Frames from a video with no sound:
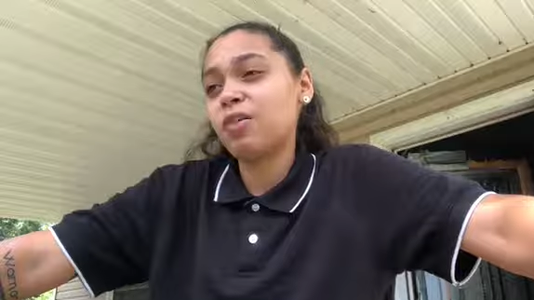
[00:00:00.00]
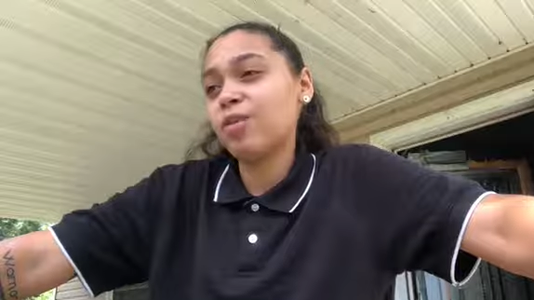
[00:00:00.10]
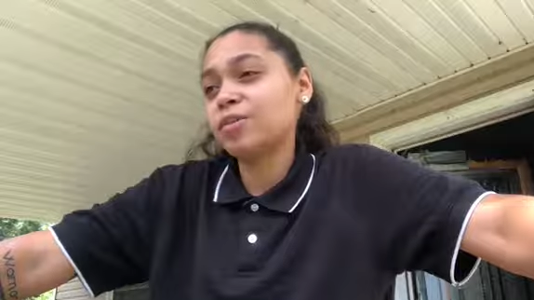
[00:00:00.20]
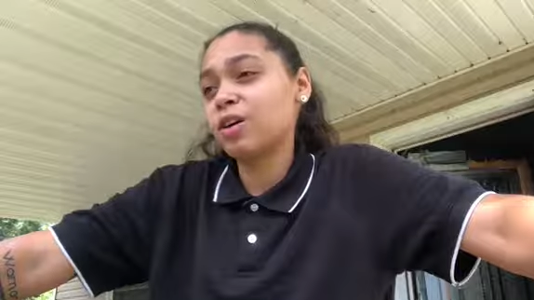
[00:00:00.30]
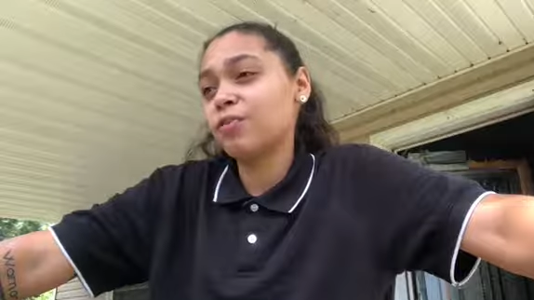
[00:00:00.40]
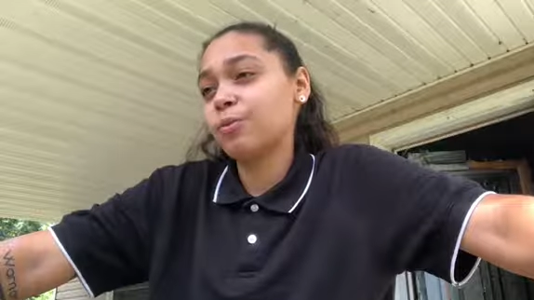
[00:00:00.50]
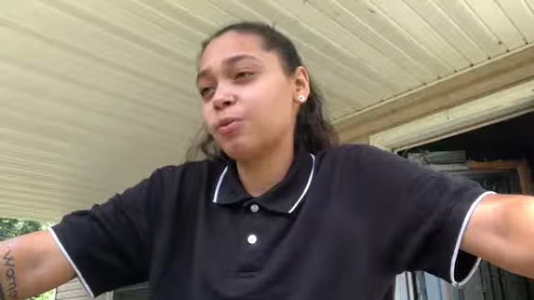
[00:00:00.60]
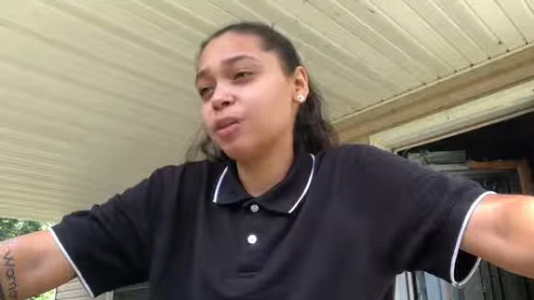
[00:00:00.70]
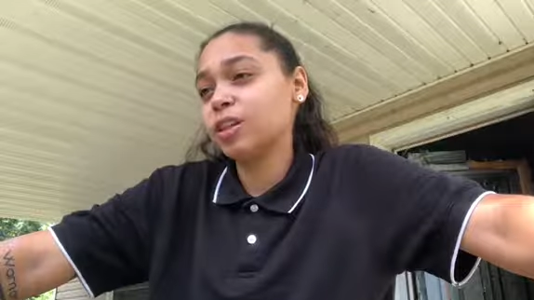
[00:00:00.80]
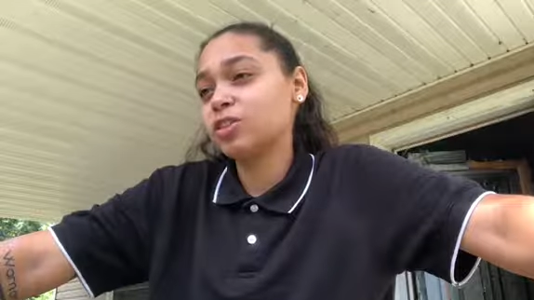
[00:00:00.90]
of myself for
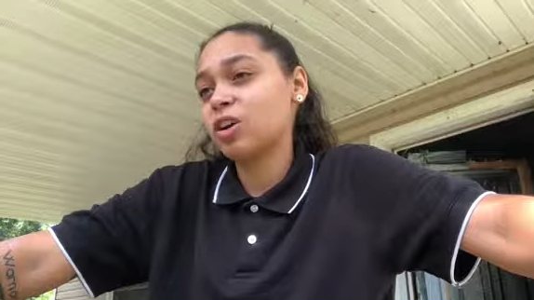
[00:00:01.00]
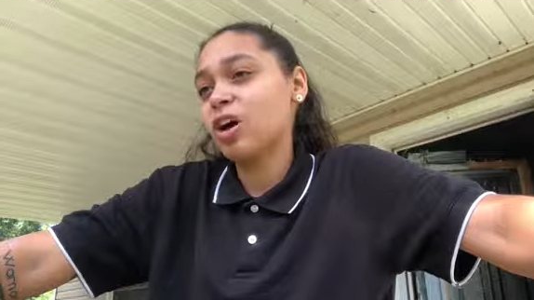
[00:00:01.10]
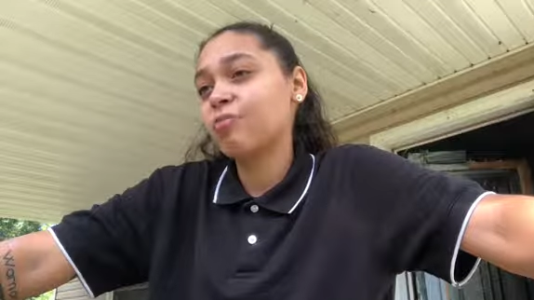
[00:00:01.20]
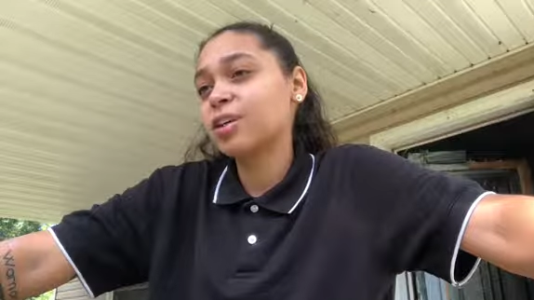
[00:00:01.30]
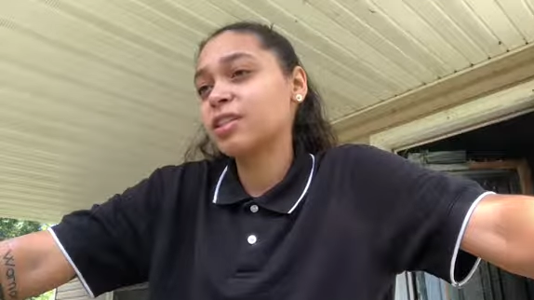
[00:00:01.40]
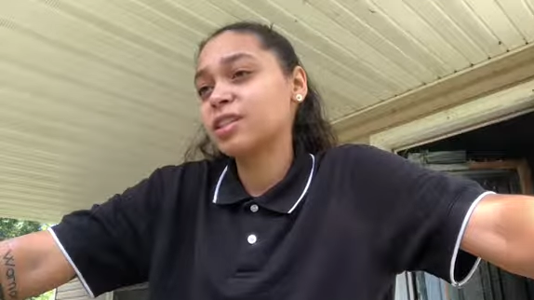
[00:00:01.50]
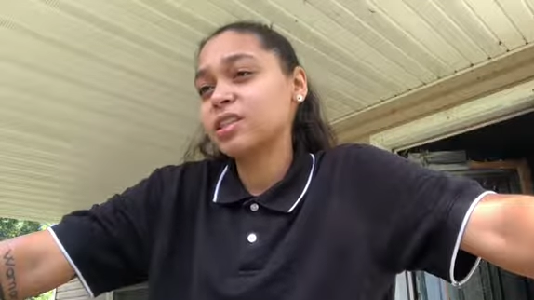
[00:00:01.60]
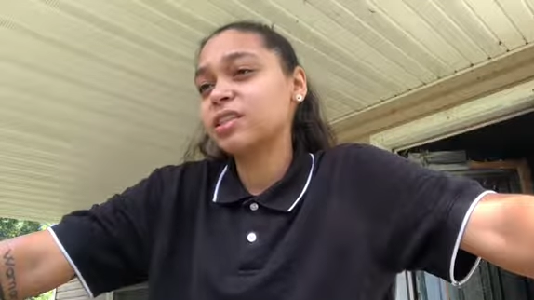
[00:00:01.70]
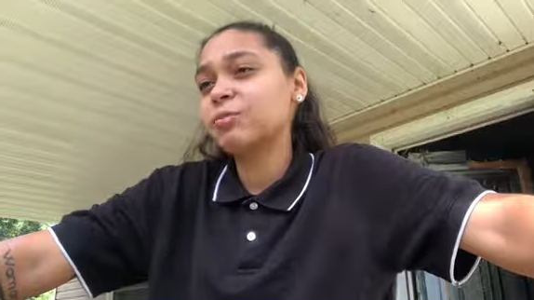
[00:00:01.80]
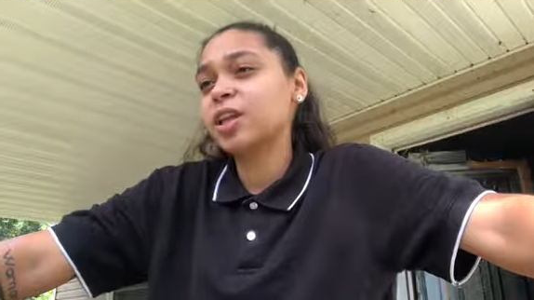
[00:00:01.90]
pulling this off because this
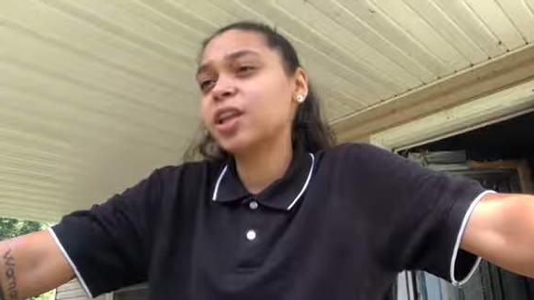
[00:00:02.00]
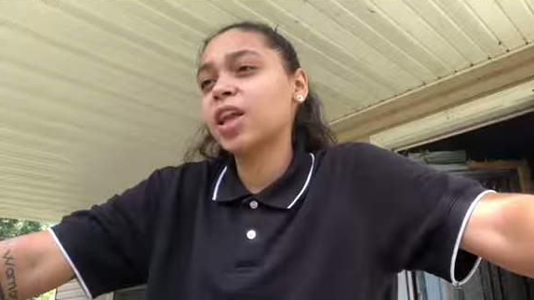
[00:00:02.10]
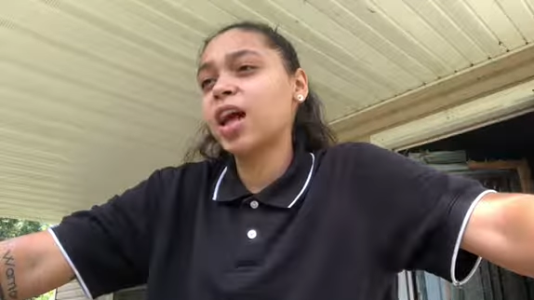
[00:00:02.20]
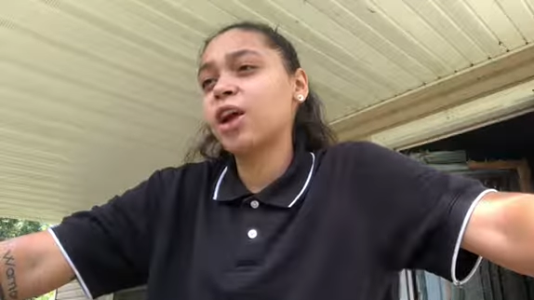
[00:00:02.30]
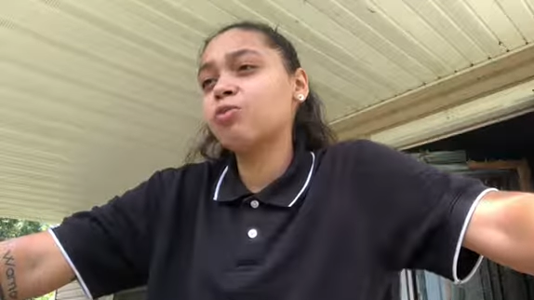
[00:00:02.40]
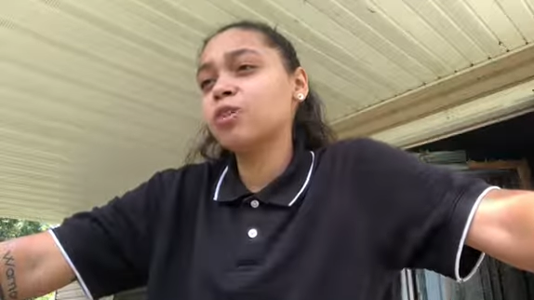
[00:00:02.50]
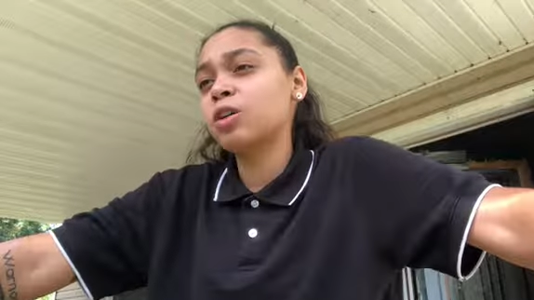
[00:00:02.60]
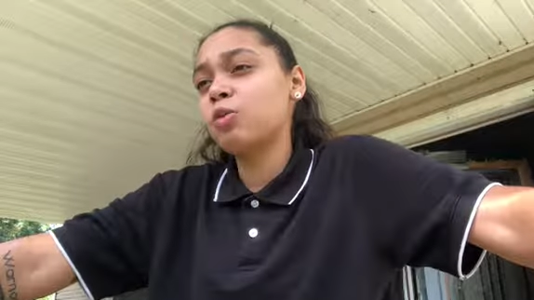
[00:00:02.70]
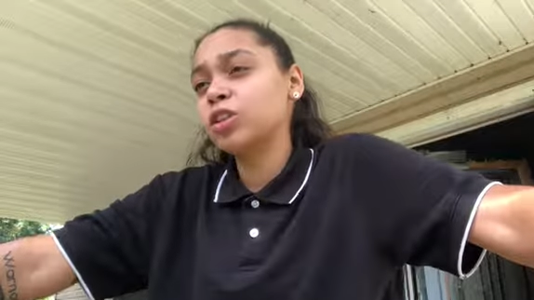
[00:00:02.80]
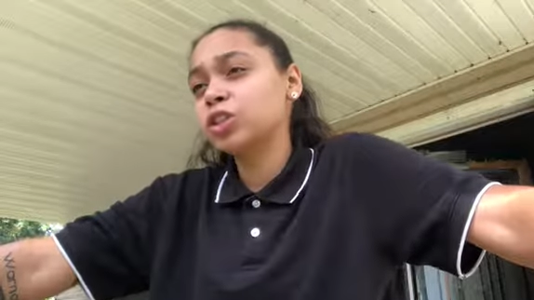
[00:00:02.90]
is something that I really
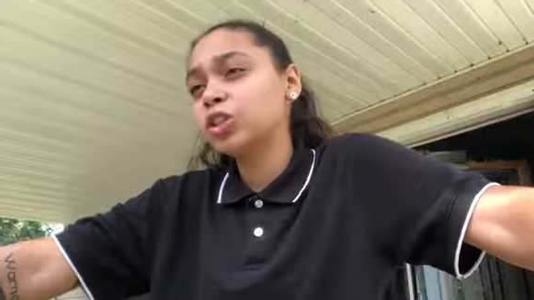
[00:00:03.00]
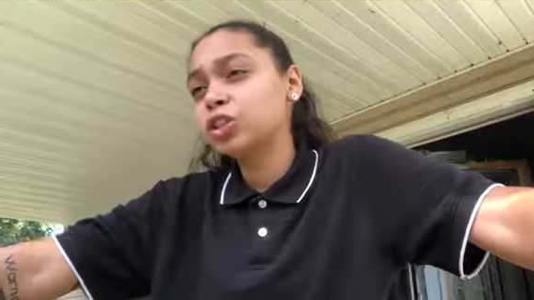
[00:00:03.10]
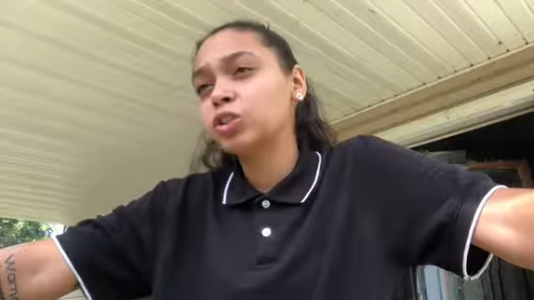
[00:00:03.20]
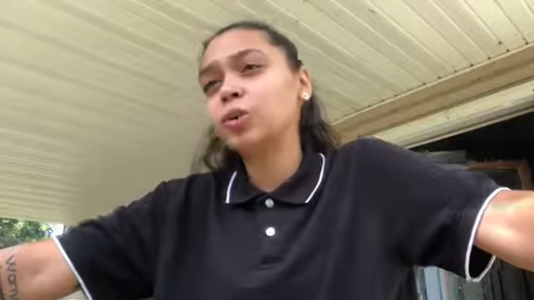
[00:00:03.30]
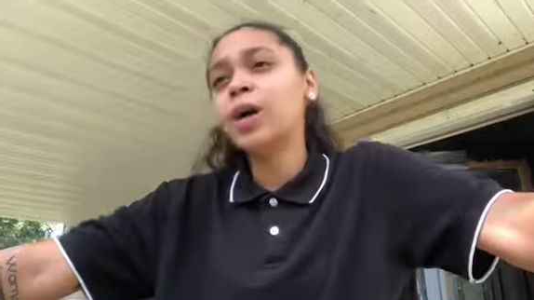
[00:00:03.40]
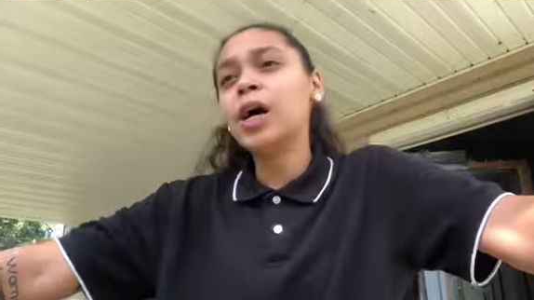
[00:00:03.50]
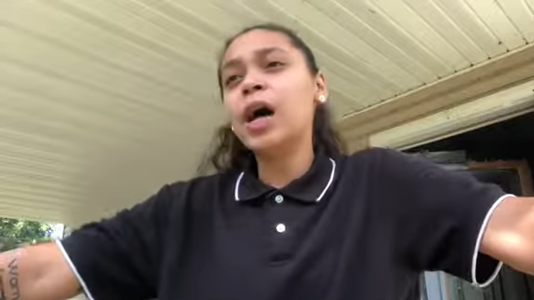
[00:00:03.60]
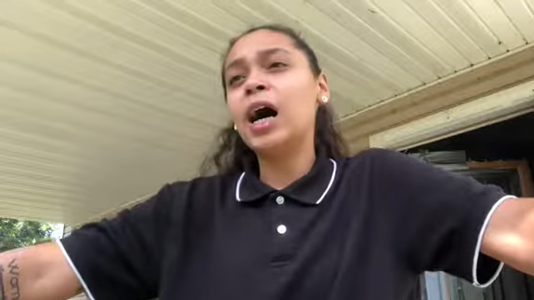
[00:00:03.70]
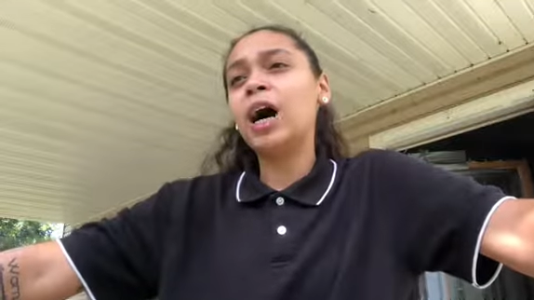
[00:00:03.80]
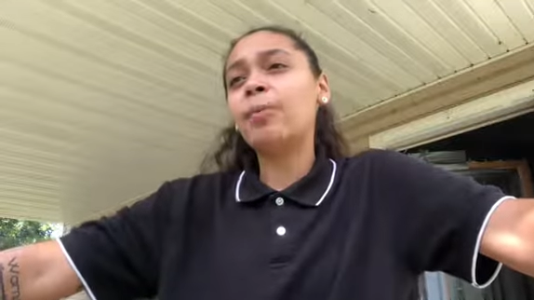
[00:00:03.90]
wanted to do,
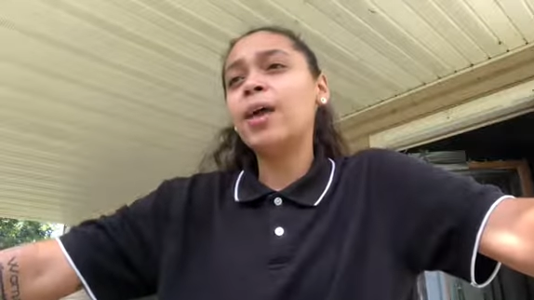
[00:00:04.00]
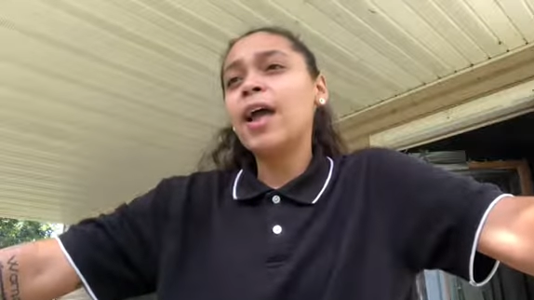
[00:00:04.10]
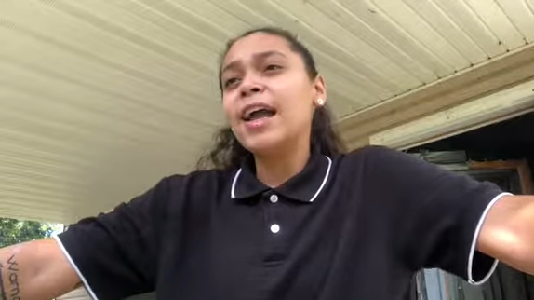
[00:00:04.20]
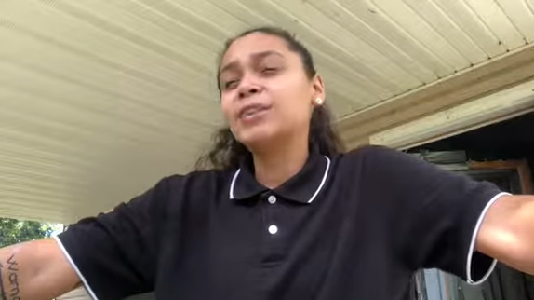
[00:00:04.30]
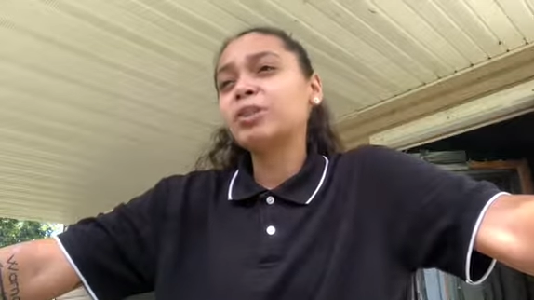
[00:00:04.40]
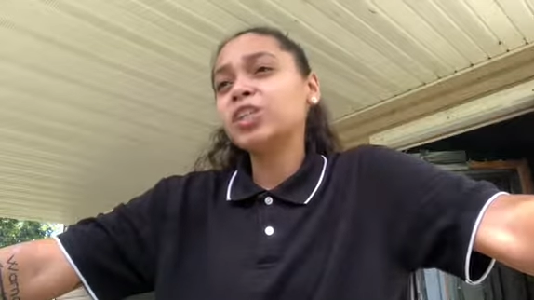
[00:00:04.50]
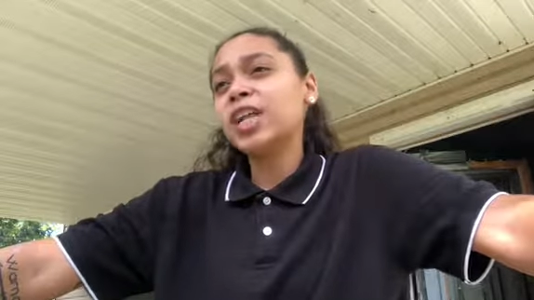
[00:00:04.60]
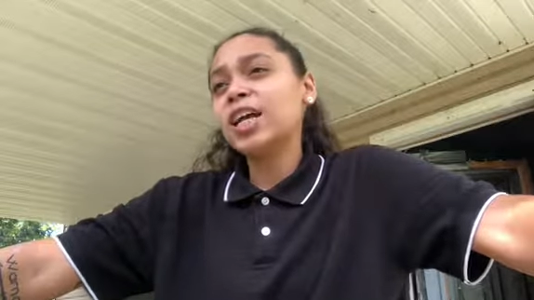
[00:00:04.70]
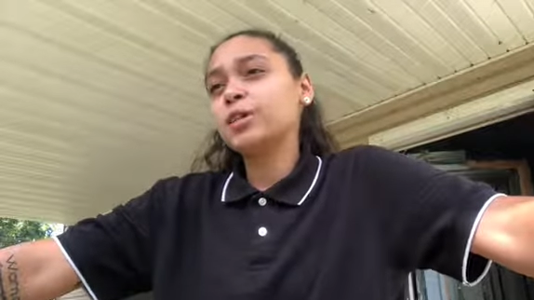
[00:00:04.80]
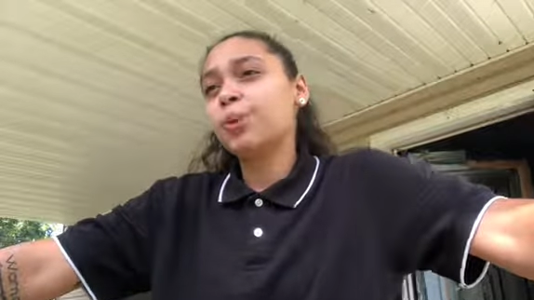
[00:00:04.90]
um, especially
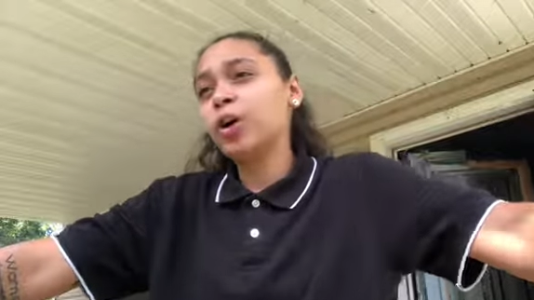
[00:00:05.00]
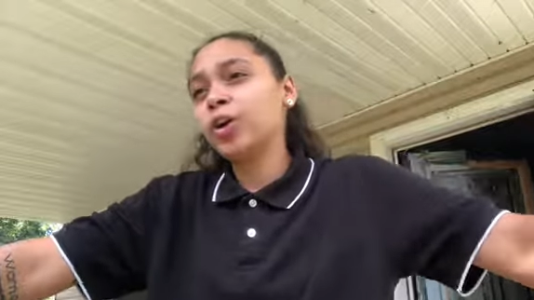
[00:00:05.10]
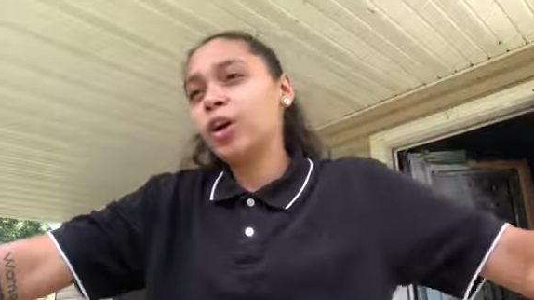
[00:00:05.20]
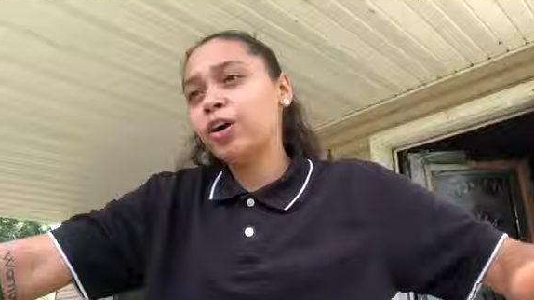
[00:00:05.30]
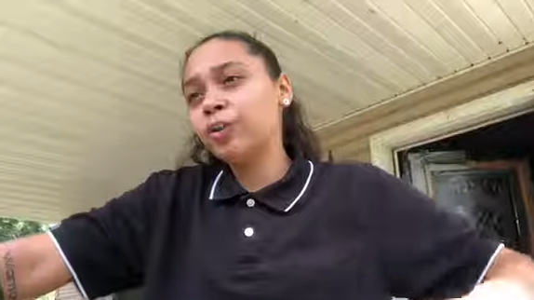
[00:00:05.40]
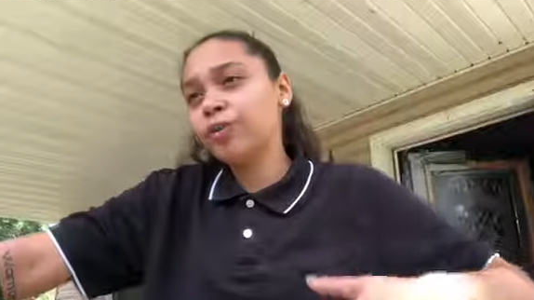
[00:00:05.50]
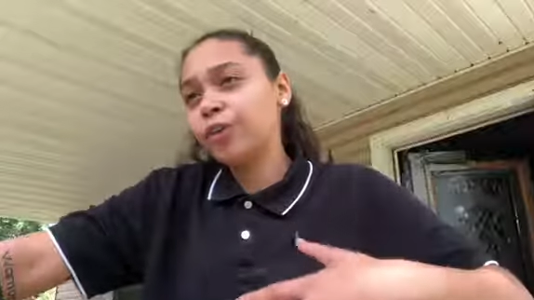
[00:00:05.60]
as a part of